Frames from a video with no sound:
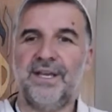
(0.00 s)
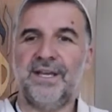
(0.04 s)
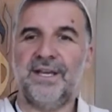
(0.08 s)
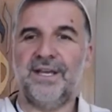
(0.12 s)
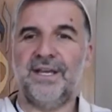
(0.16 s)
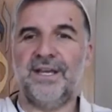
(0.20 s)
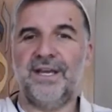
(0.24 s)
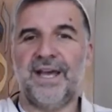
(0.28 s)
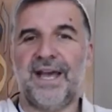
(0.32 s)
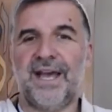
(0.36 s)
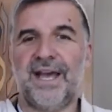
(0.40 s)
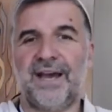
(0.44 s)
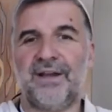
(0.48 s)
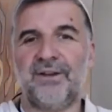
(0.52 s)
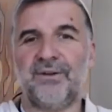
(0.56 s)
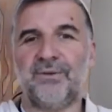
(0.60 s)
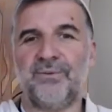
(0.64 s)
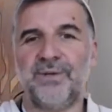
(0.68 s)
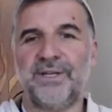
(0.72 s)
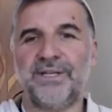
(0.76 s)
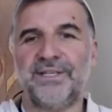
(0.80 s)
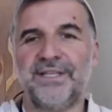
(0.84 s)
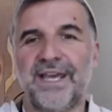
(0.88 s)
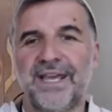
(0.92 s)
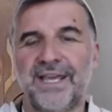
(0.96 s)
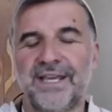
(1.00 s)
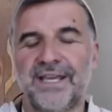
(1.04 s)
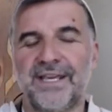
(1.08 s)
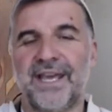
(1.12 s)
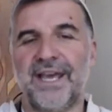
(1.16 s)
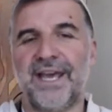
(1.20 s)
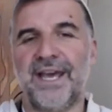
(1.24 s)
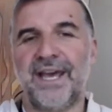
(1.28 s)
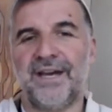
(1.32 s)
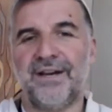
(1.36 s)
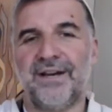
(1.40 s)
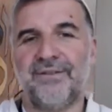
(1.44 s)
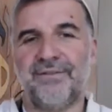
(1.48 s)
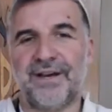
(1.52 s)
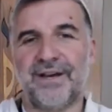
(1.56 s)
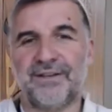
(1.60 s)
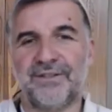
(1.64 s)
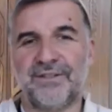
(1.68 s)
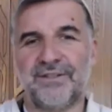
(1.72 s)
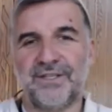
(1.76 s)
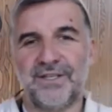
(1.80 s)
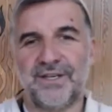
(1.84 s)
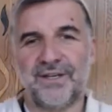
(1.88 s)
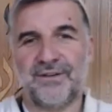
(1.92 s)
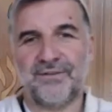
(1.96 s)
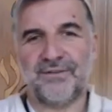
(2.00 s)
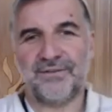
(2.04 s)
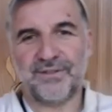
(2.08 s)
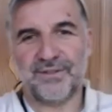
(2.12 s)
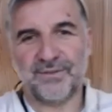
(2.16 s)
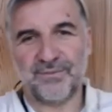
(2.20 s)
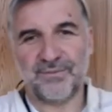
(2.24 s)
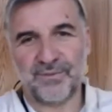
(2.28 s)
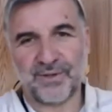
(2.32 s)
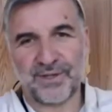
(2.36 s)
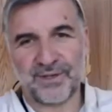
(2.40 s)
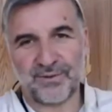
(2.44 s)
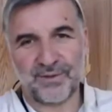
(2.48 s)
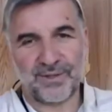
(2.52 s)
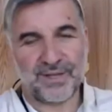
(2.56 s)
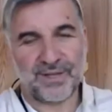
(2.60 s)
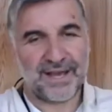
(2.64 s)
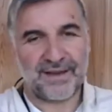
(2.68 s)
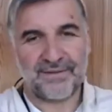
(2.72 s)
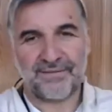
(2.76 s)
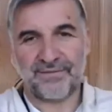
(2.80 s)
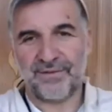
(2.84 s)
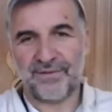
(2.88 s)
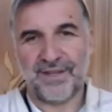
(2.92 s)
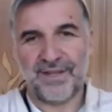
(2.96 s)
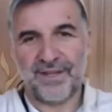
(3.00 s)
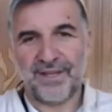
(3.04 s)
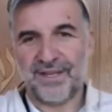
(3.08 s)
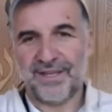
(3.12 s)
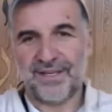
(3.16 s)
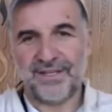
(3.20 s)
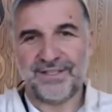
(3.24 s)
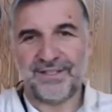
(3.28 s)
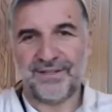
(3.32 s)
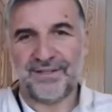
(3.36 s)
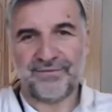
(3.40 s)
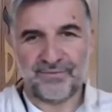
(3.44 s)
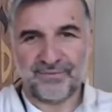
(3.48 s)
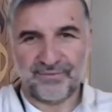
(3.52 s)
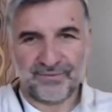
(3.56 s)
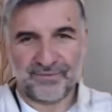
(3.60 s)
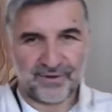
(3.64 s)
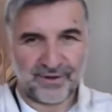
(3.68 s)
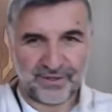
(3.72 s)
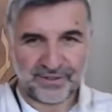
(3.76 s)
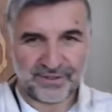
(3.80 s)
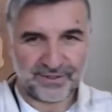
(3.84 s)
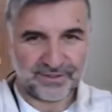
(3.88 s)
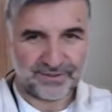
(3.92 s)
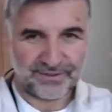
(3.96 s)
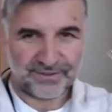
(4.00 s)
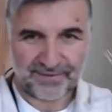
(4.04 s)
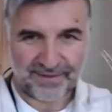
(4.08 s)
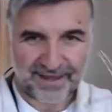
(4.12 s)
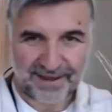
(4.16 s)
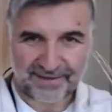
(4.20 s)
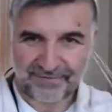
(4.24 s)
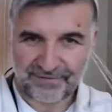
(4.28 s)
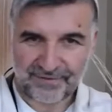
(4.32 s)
How do we take care of ourselves? And we all have different versions of that.